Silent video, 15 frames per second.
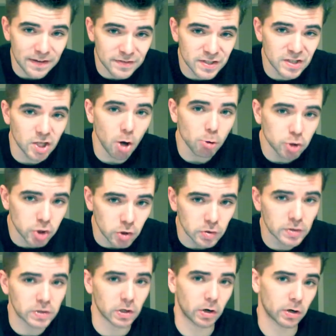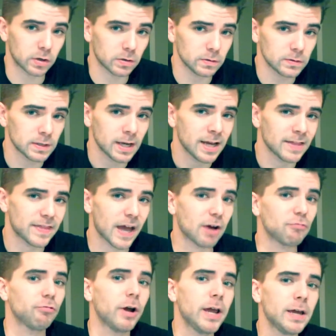have social circles
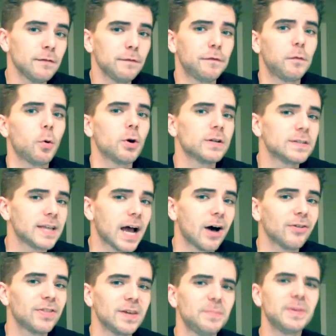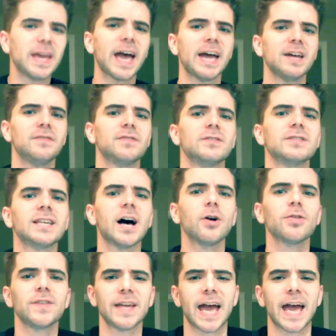that reinforce healthy behaviors, healthy